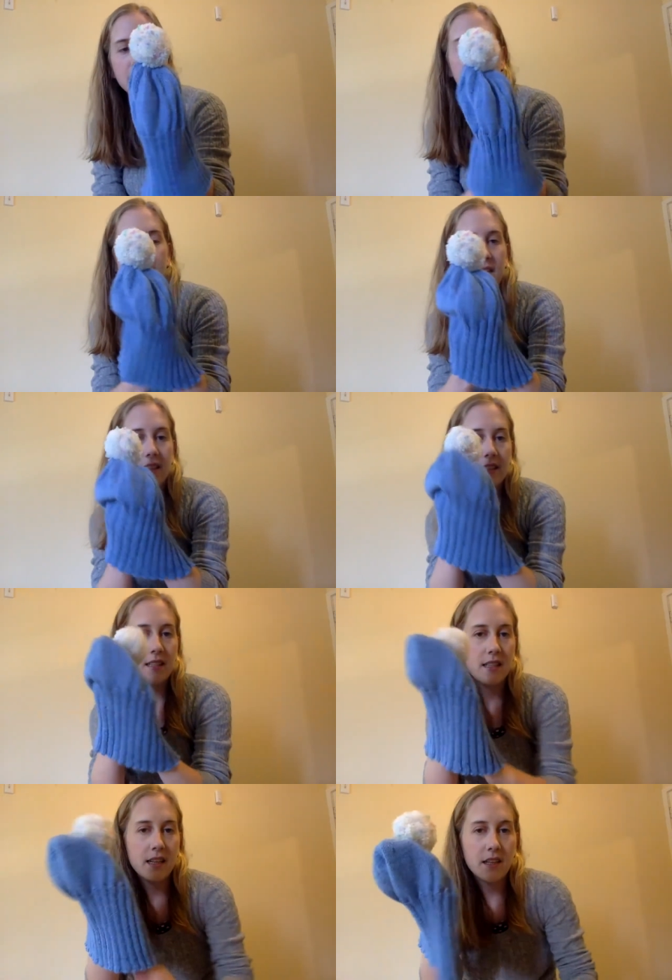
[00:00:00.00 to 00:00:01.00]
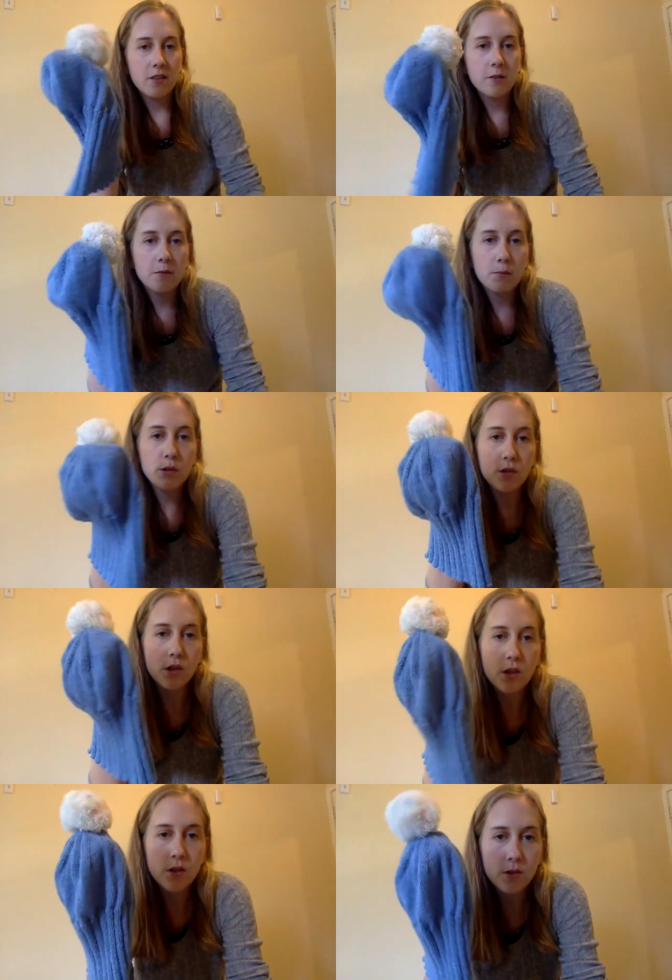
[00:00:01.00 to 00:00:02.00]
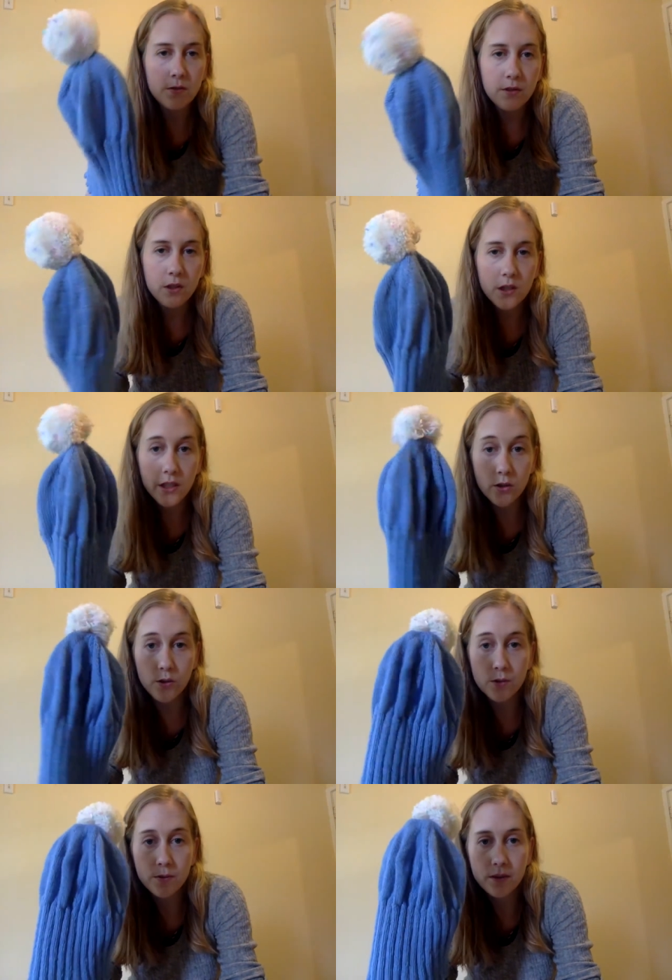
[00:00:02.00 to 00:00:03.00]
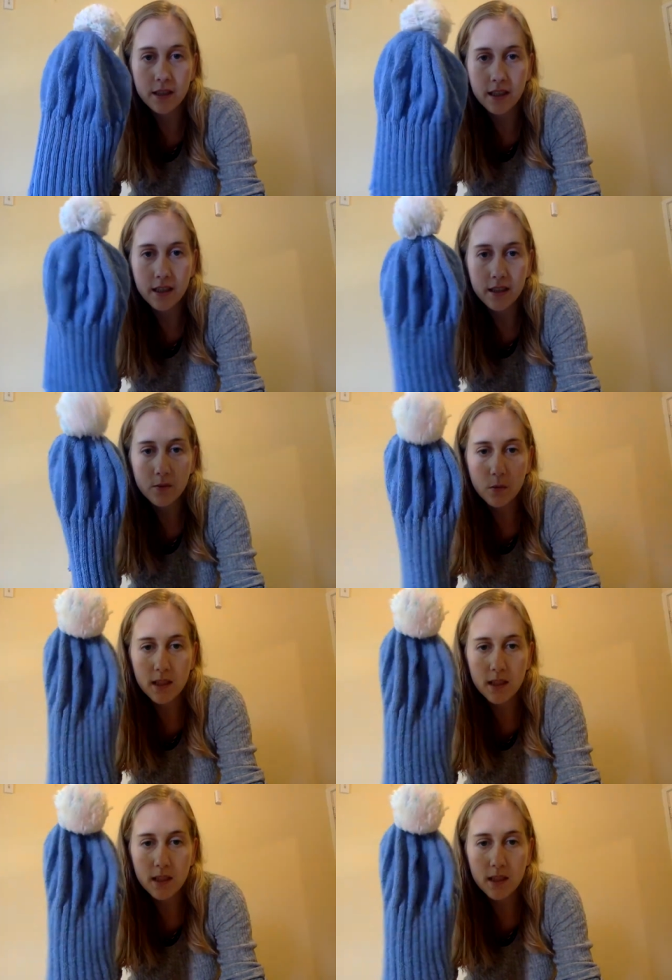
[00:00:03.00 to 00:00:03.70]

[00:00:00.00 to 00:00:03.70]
it is knit out of Berroco Folio yarn,